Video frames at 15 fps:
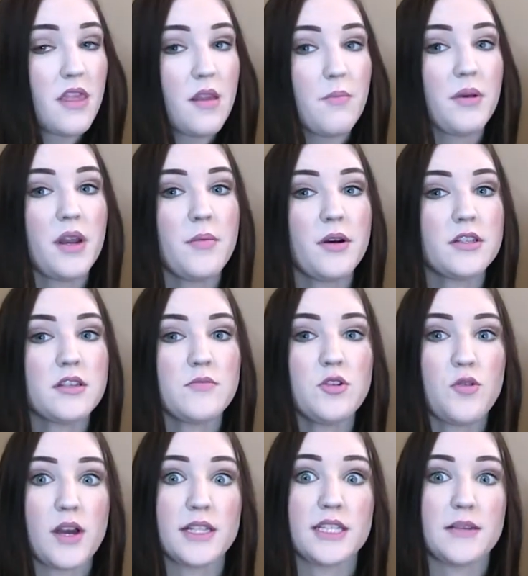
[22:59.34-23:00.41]
But I bought some new
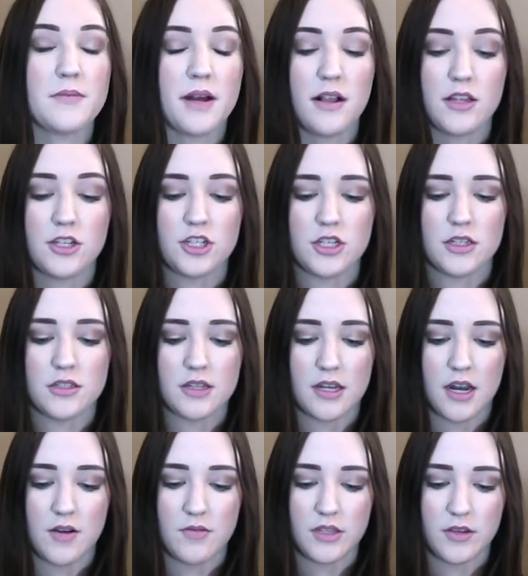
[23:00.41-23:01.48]
Essie polishes, and
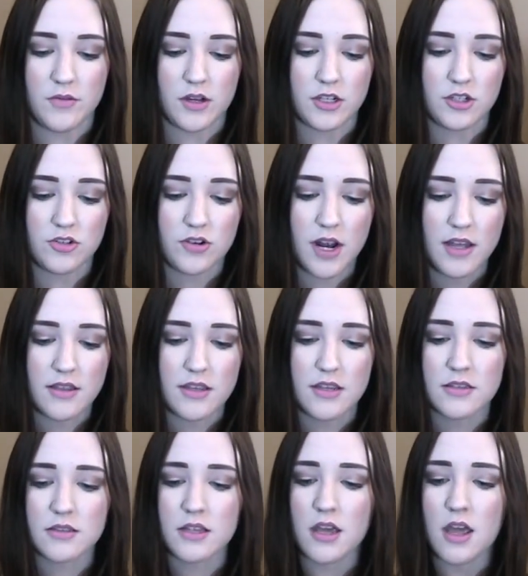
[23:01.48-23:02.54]
I really want to try these.